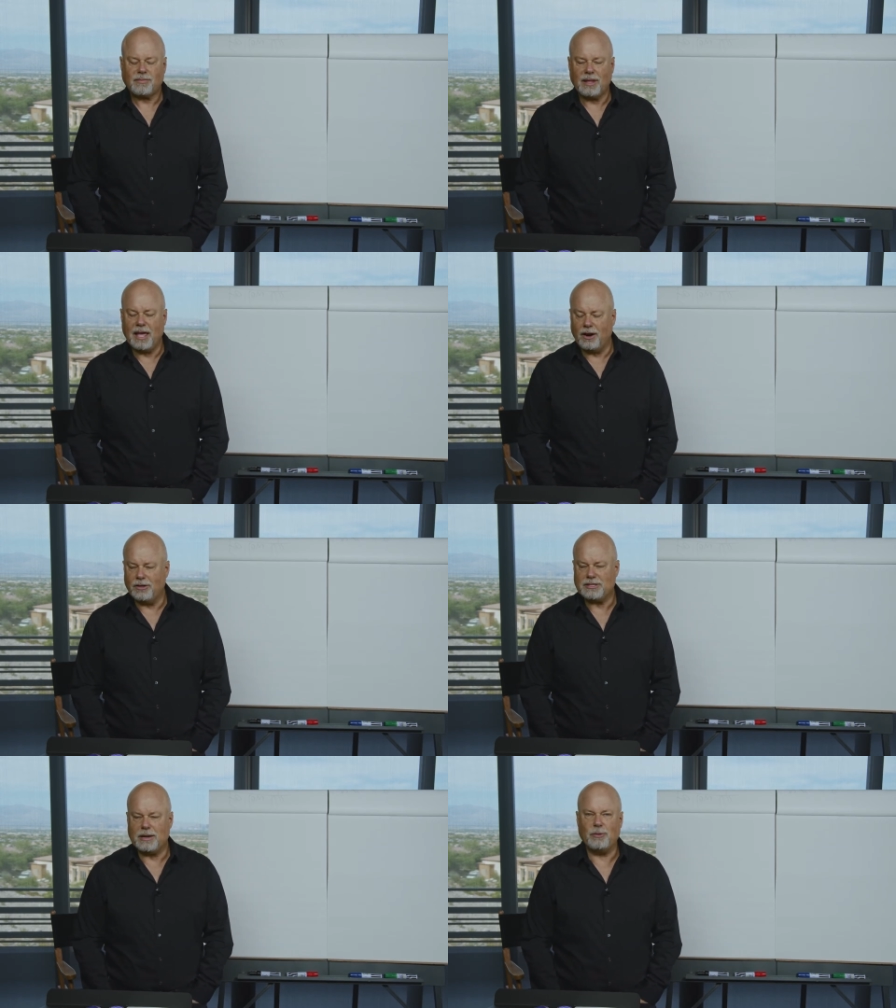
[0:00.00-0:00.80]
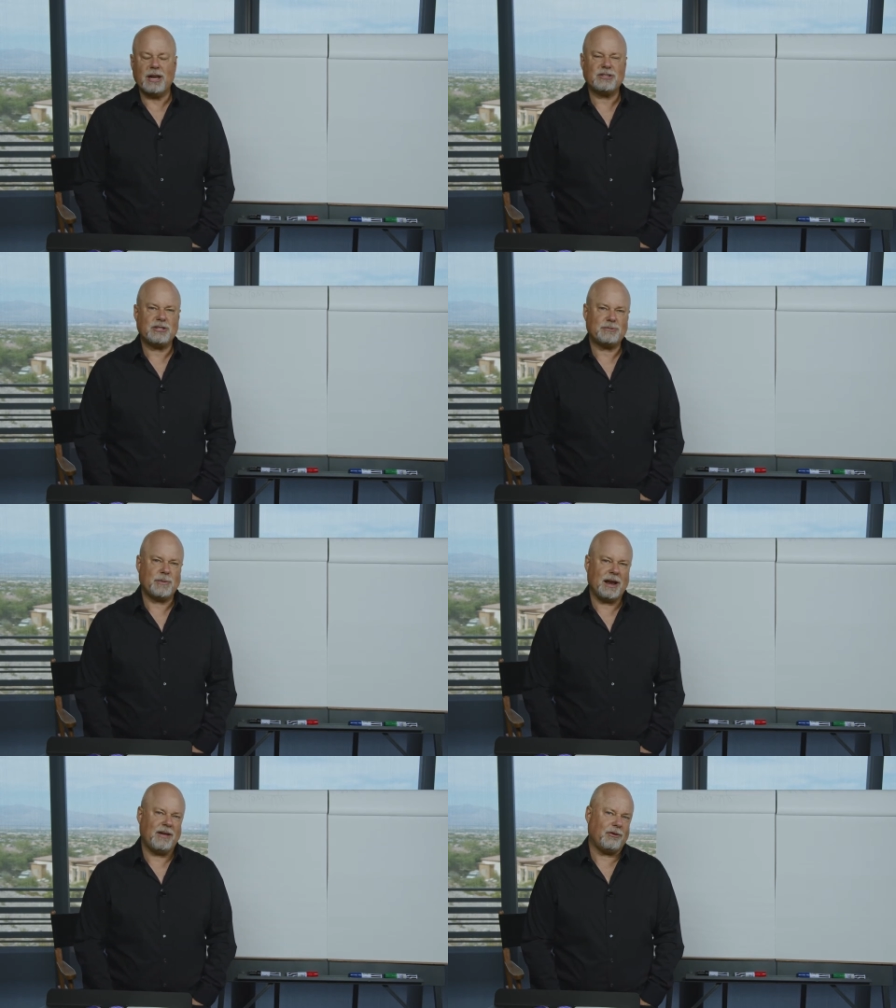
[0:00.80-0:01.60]
had all the same relationships in my
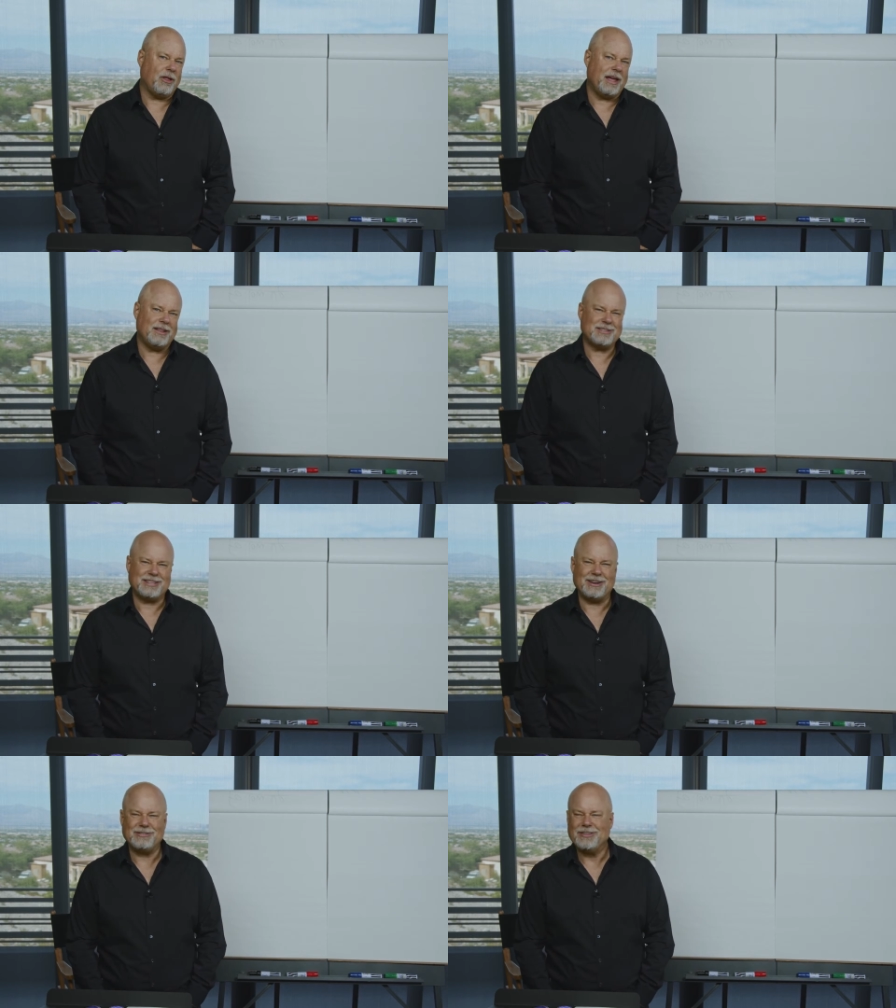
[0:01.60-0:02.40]
life, all that other stuff,